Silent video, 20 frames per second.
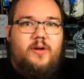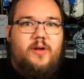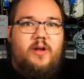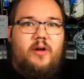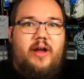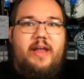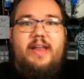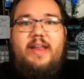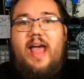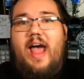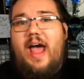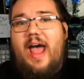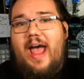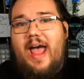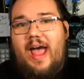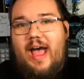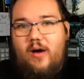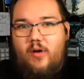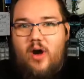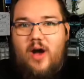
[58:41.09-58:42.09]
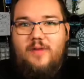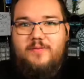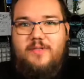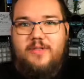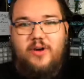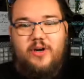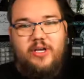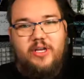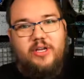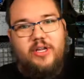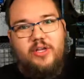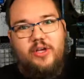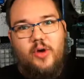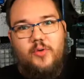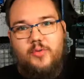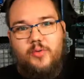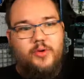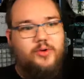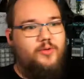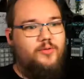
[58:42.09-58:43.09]
All right. How often are you going to go
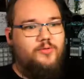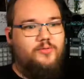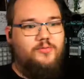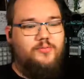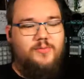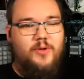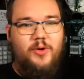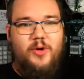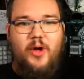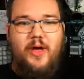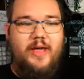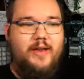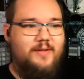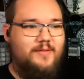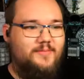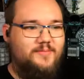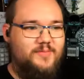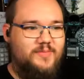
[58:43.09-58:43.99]
through? Oh, go ahead.